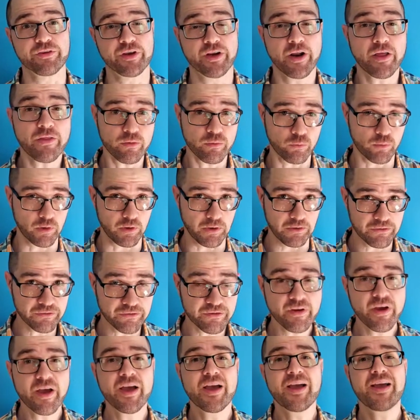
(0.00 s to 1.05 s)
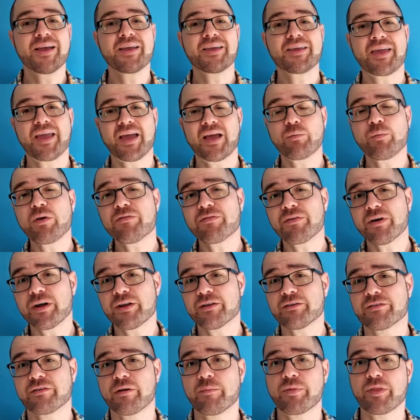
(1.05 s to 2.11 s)
In other words, can we
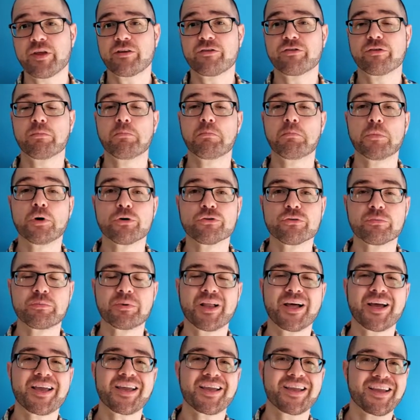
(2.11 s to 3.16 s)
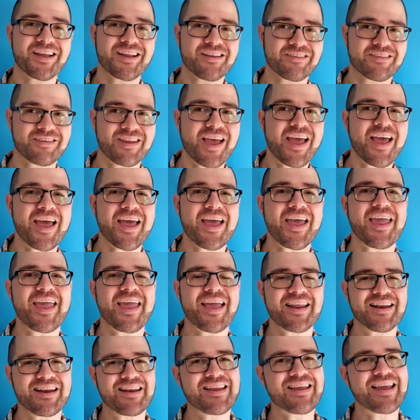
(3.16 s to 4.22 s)
find something to multiply against a
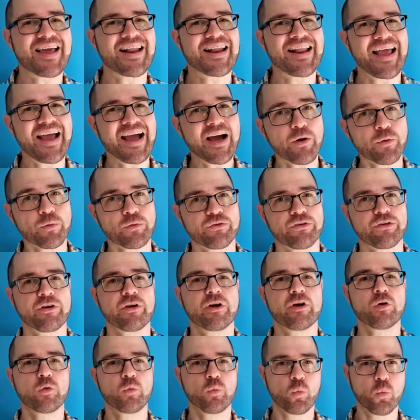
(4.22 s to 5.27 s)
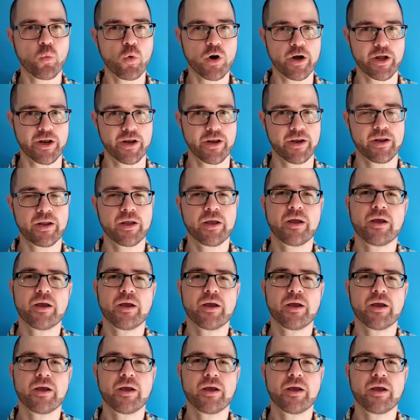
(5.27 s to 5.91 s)
and get out 1?